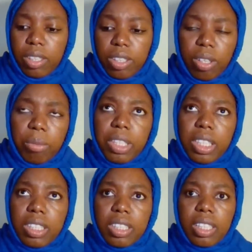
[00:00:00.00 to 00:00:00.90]
the
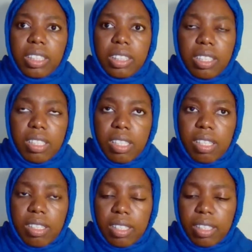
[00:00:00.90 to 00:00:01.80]
nominating
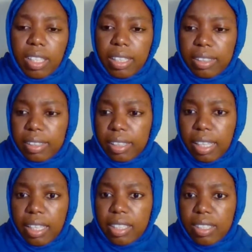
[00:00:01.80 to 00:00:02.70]
agencies, and the
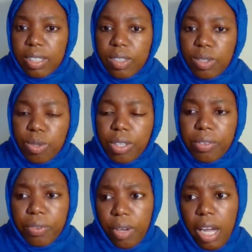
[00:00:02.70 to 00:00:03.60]
likes. So
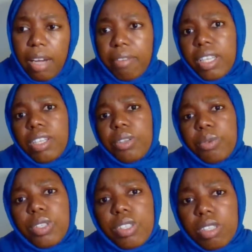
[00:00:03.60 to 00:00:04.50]
if you have any
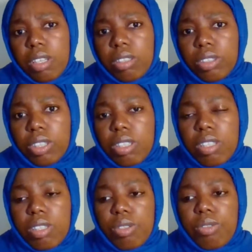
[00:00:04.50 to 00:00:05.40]
question,
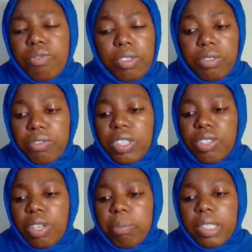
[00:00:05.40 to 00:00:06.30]
just feel free,
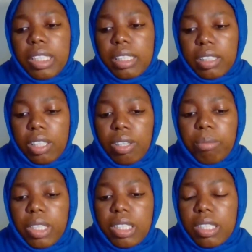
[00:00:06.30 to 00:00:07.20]
drop it as a
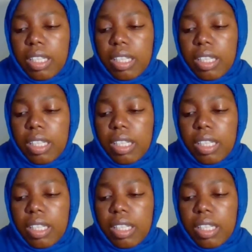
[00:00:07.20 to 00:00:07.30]
comment,